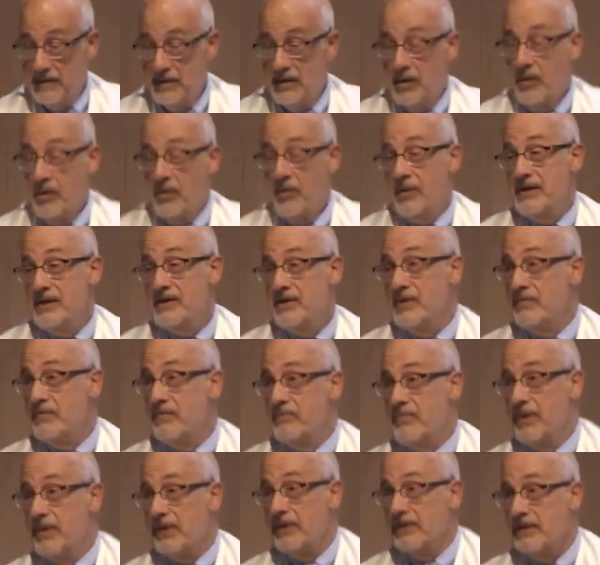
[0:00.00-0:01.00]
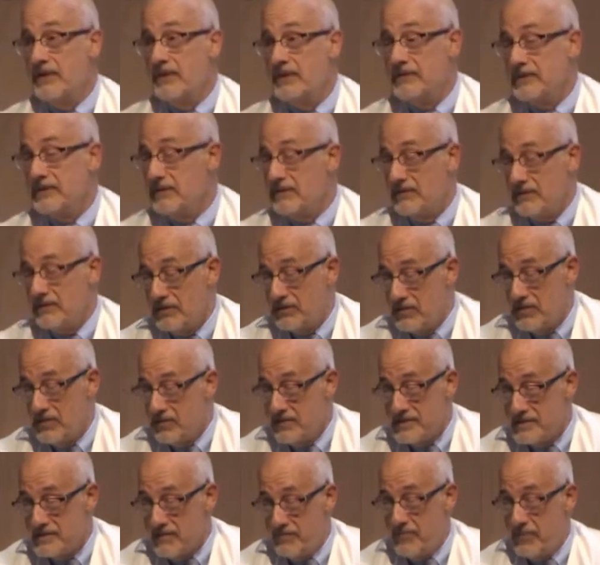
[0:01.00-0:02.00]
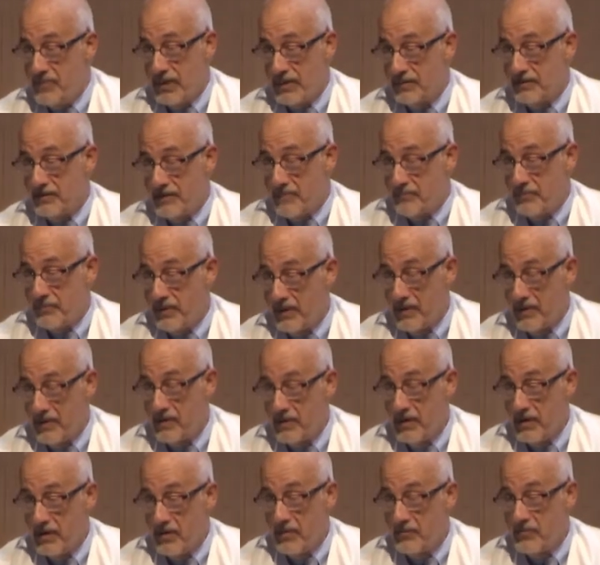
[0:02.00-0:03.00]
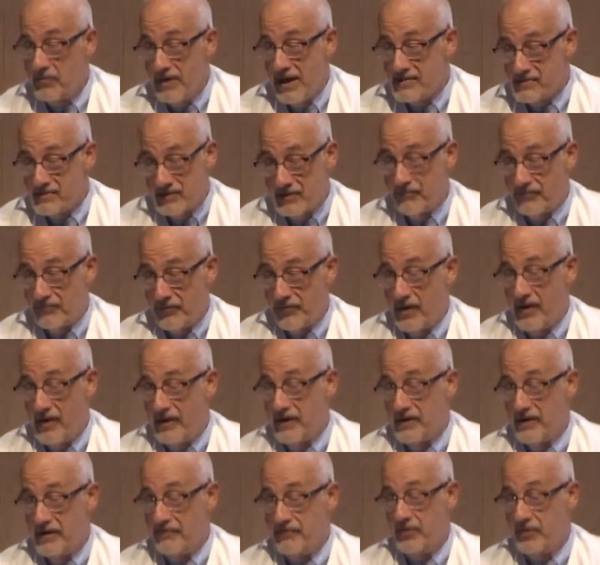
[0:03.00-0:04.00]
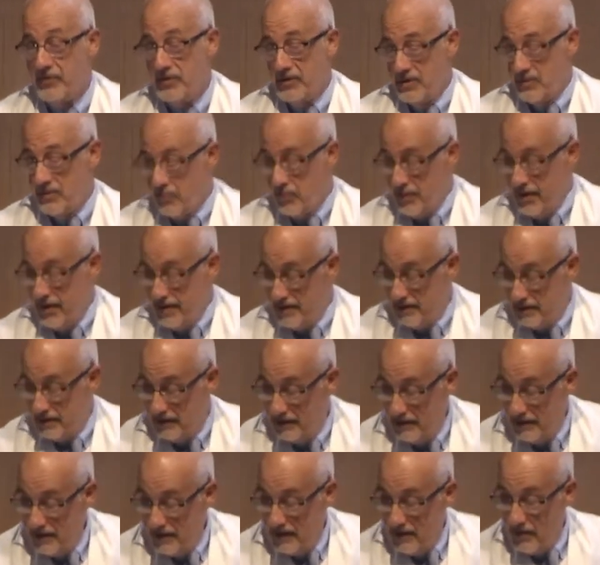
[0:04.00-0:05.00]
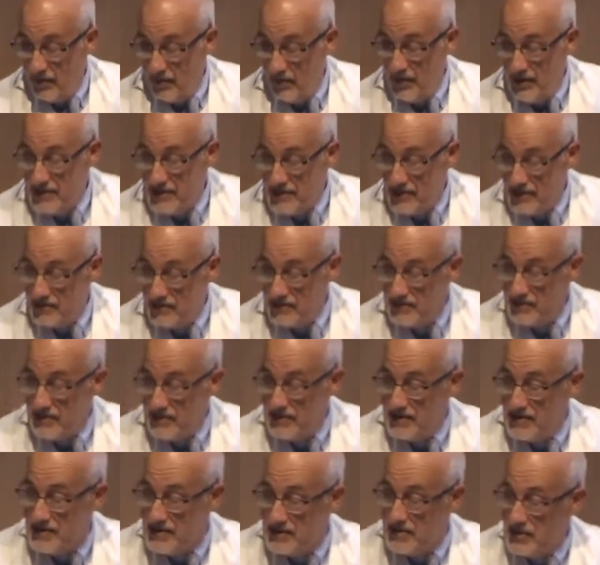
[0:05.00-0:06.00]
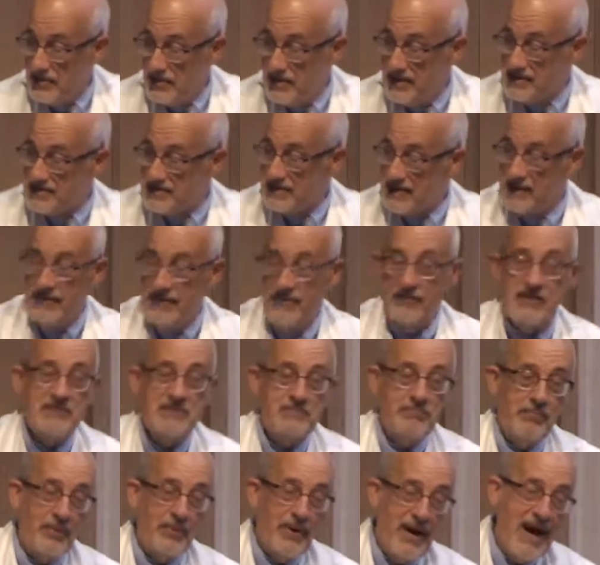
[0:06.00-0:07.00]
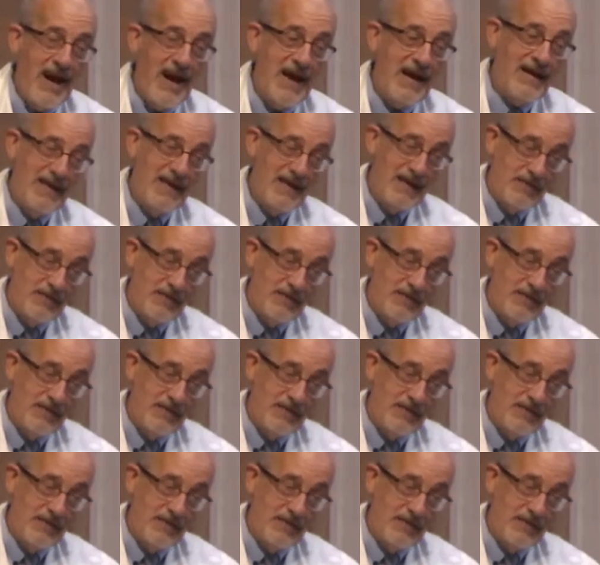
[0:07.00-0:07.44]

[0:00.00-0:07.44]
We don't do it to build up a reservoir of goodwill. We don't do it to give us bragging